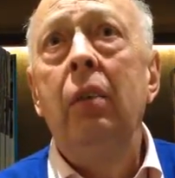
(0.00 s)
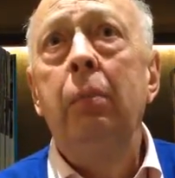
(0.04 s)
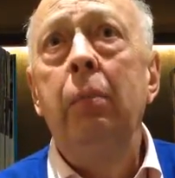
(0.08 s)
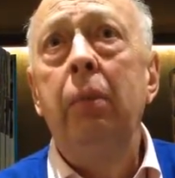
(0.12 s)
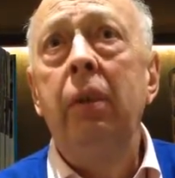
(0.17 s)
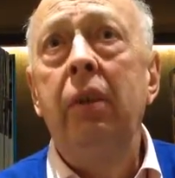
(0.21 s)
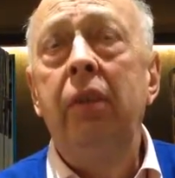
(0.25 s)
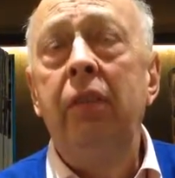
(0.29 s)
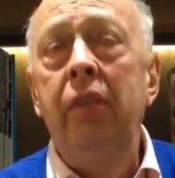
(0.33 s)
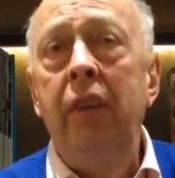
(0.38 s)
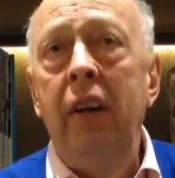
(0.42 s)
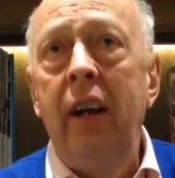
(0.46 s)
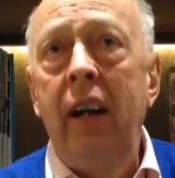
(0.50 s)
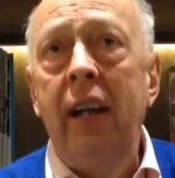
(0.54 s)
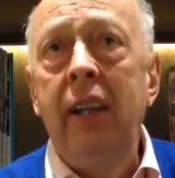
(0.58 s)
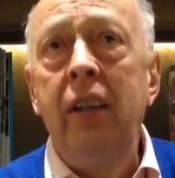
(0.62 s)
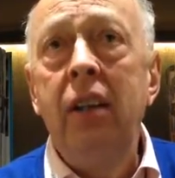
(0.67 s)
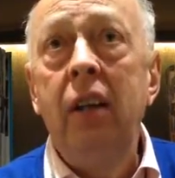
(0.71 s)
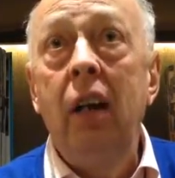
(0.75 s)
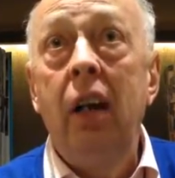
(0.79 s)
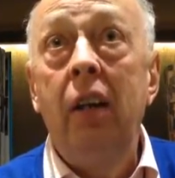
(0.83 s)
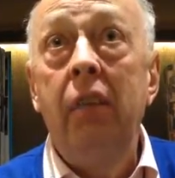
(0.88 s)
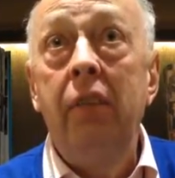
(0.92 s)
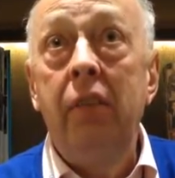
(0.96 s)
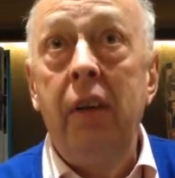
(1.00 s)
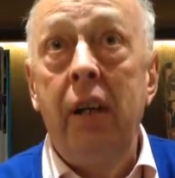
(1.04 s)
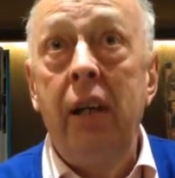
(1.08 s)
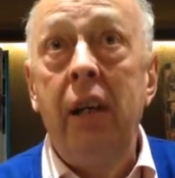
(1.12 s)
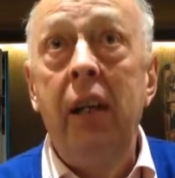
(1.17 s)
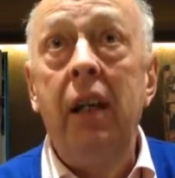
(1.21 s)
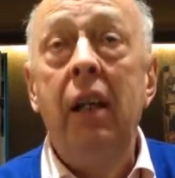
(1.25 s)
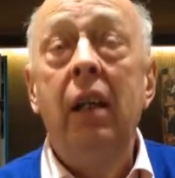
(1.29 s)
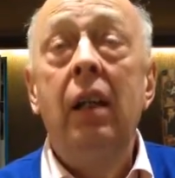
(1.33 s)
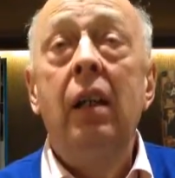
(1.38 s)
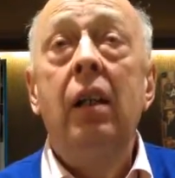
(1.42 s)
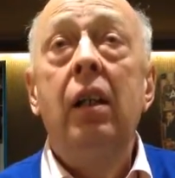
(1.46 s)
but for
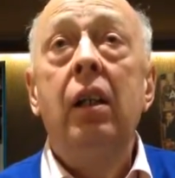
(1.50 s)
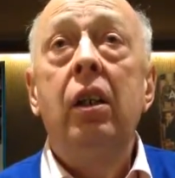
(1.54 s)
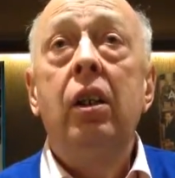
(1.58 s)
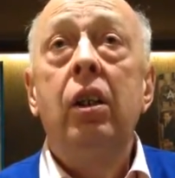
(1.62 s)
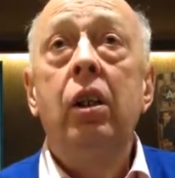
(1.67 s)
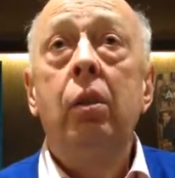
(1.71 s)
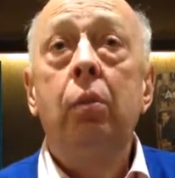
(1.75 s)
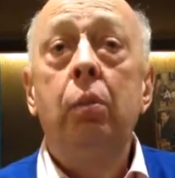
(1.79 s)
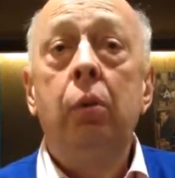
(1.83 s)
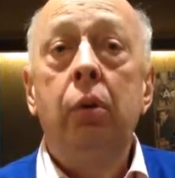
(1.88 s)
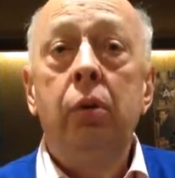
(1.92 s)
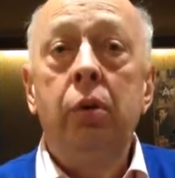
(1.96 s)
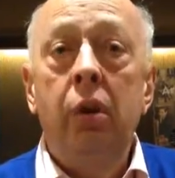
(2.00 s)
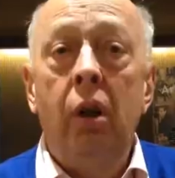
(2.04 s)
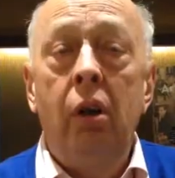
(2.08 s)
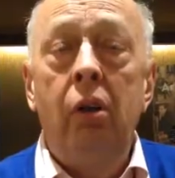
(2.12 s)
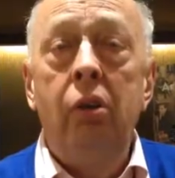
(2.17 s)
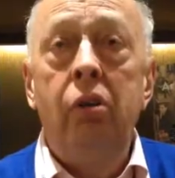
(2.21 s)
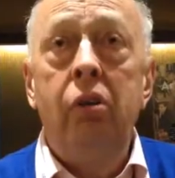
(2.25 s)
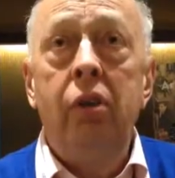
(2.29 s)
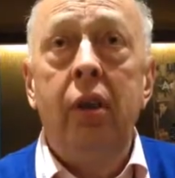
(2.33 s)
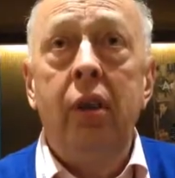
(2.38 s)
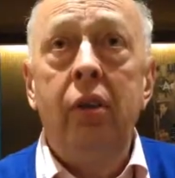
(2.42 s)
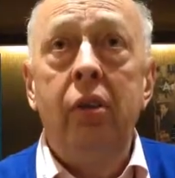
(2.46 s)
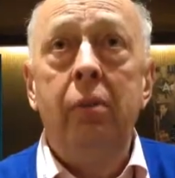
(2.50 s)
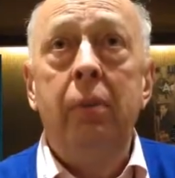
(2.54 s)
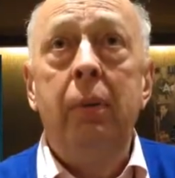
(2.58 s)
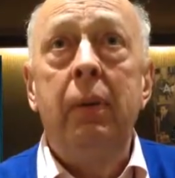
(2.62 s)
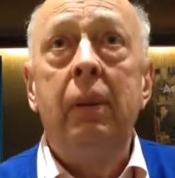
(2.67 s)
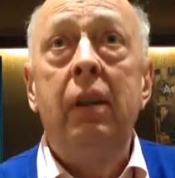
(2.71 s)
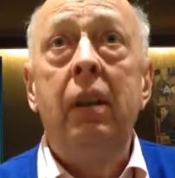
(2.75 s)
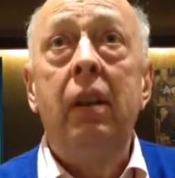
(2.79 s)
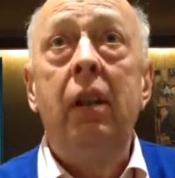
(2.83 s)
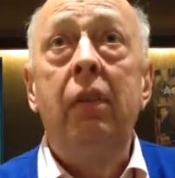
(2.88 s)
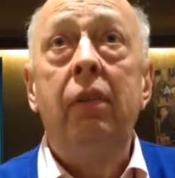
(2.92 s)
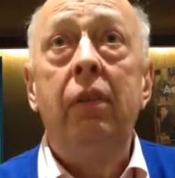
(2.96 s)
HIV, you will not
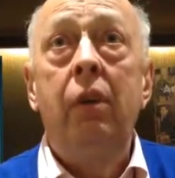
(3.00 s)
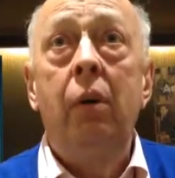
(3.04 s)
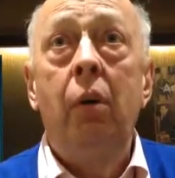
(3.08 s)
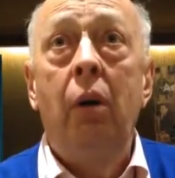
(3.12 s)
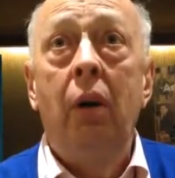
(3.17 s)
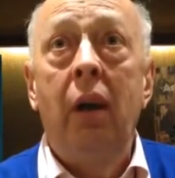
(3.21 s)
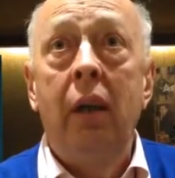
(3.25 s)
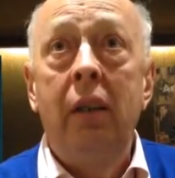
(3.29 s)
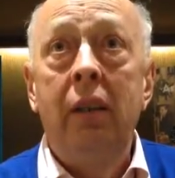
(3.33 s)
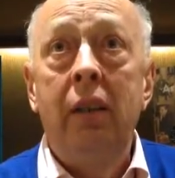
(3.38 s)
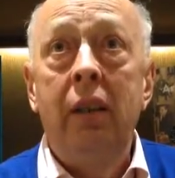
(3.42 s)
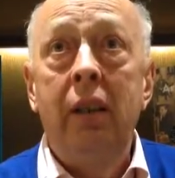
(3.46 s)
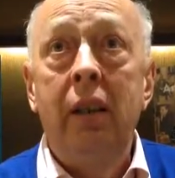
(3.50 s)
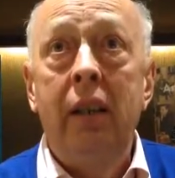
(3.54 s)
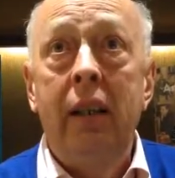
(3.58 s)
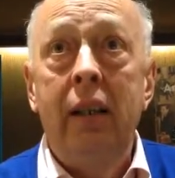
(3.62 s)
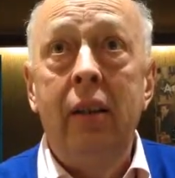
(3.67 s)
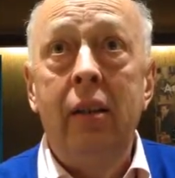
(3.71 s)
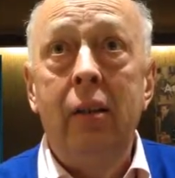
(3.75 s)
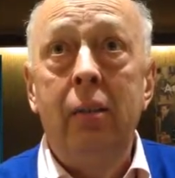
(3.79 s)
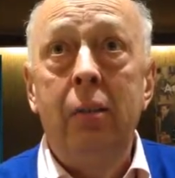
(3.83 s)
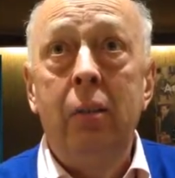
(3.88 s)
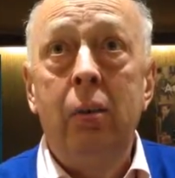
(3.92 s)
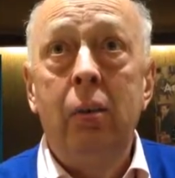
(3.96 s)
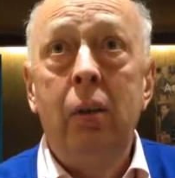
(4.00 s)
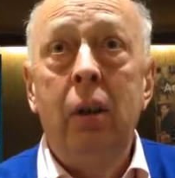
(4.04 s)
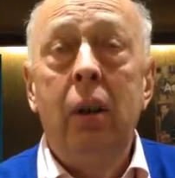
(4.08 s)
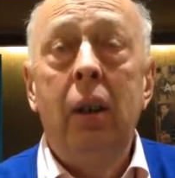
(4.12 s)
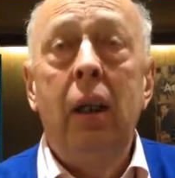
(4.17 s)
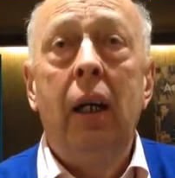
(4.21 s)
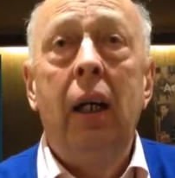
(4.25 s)
transmit it if you are undetectable.